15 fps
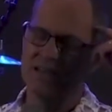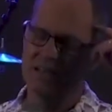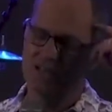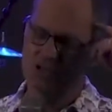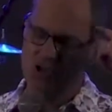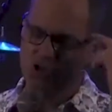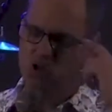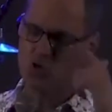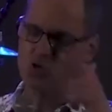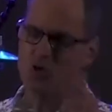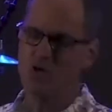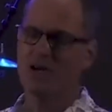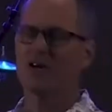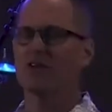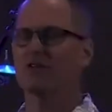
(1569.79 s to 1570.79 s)

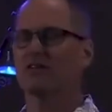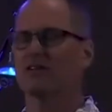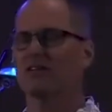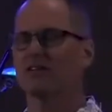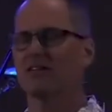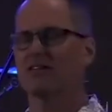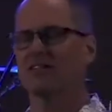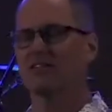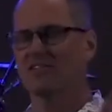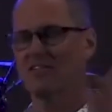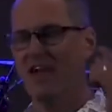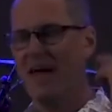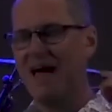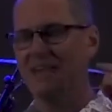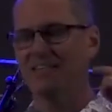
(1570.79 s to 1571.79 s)
triggered
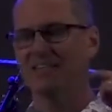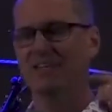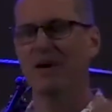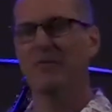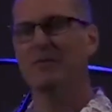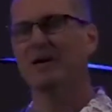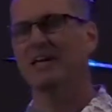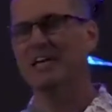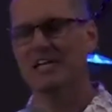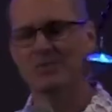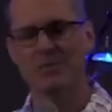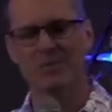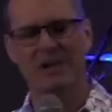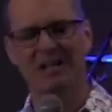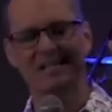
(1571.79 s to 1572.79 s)
that to come against me
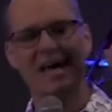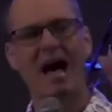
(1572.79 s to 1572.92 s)
because